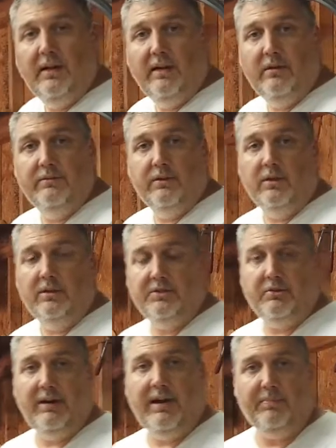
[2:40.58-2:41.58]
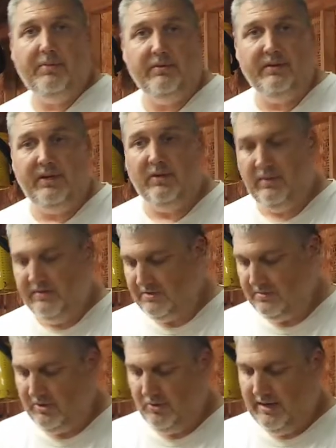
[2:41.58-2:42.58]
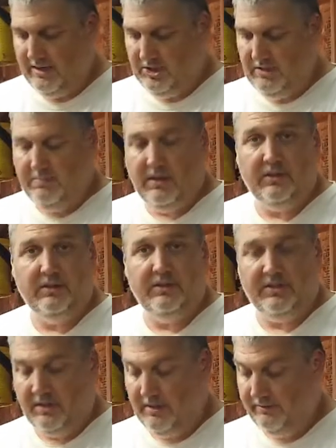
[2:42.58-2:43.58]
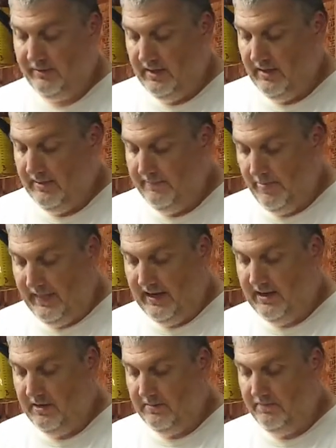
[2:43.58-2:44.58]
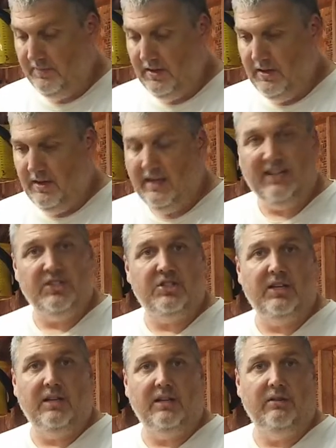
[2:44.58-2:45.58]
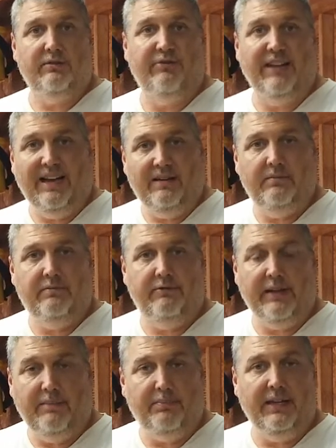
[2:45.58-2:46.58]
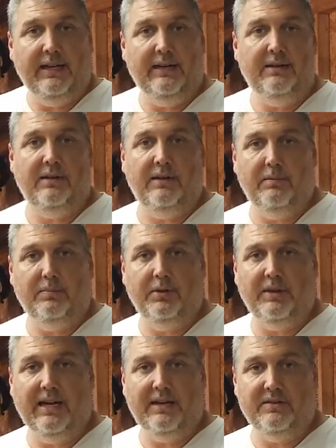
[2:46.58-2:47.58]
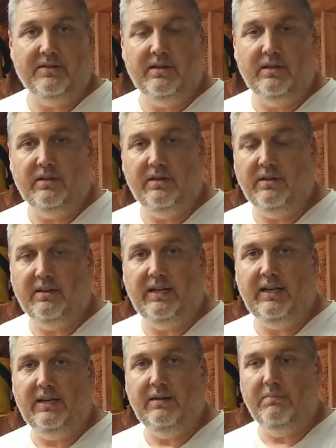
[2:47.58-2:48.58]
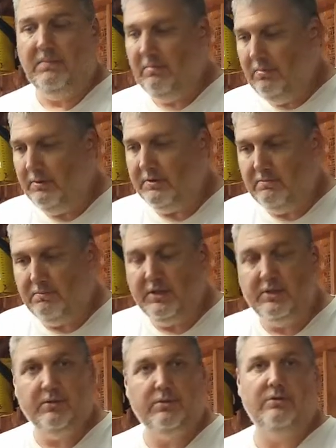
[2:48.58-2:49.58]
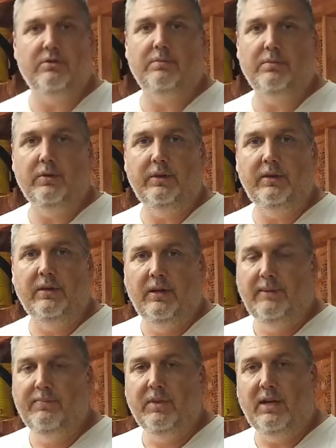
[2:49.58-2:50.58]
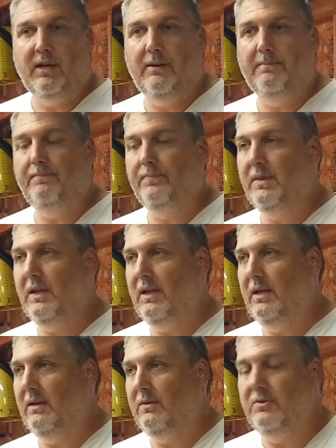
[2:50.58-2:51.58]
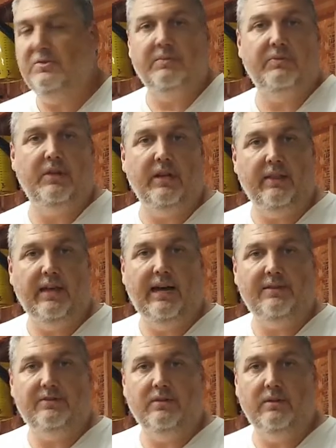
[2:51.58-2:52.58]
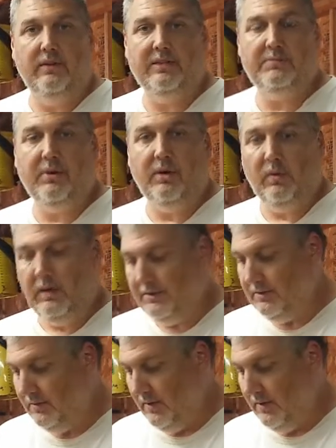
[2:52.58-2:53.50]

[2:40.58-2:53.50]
out of our scrap over there. We have some scrap sheet metal and stuff, and um, I could just cut a little flat flat plate and put that as the, the head and maybe put some pinchers or something on it um, and do something like that. So that's probably what I'll do.